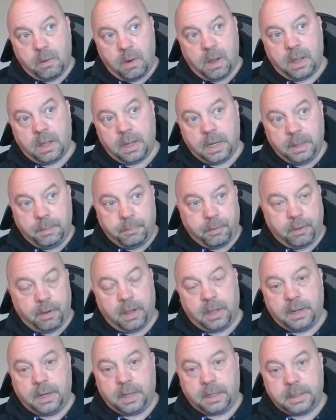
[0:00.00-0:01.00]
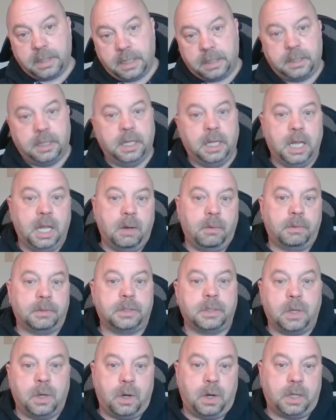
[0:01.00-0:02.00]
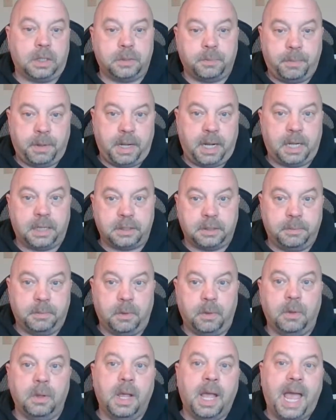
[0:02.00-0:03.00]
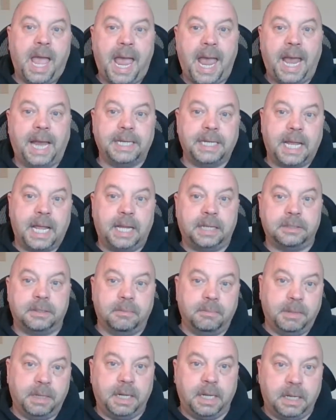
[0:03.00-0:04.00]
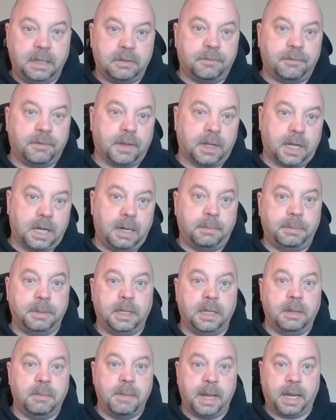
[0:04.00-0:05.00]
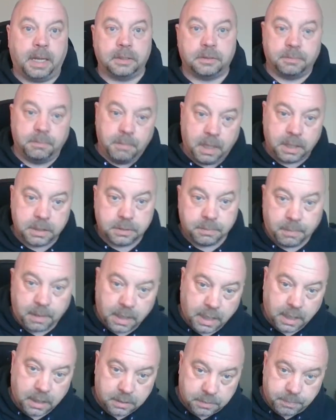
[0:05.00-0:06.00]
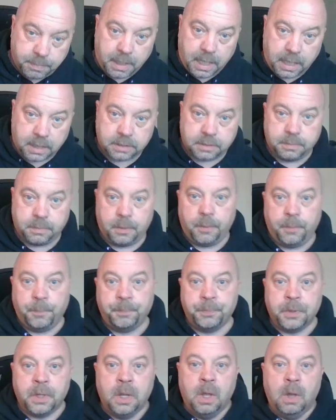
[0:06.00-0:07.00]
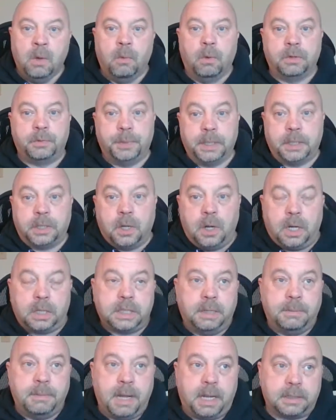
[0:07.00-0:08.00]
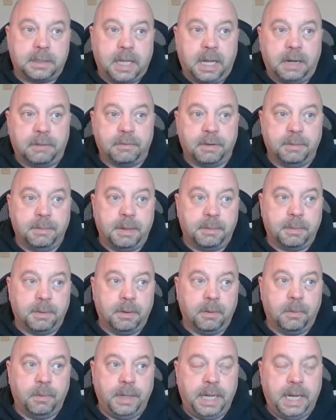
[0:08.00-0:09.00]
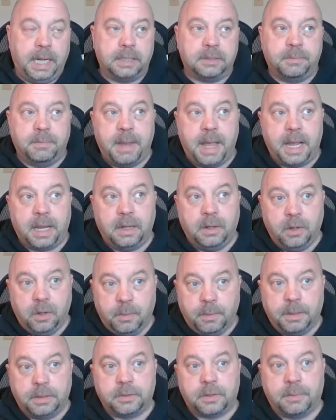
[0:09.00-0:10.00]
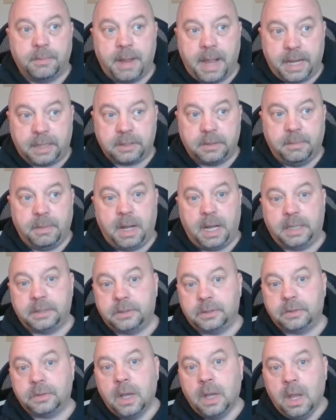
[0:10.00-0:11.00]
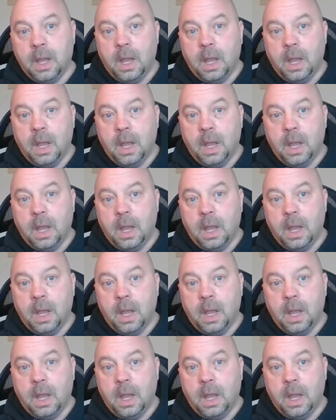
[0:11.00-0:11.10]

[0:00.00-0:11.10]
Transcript: quality product at the lowest cost possible and as a means for the company to make as much money as possible. Which we talked about that. Remember, we as humans are maximizers.